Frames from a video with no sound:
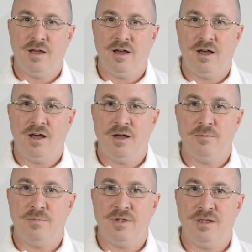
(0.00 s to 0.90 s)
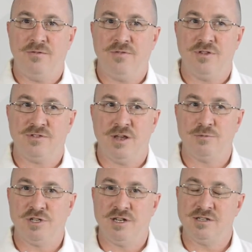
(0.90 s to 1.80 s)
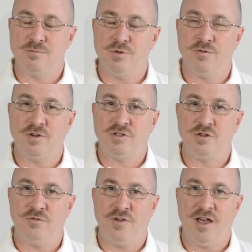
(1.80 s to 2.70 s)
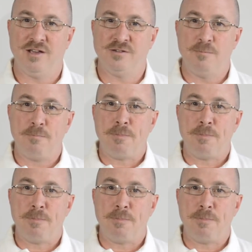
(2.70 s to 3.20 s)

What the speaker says: if the subject isn't moving too fast.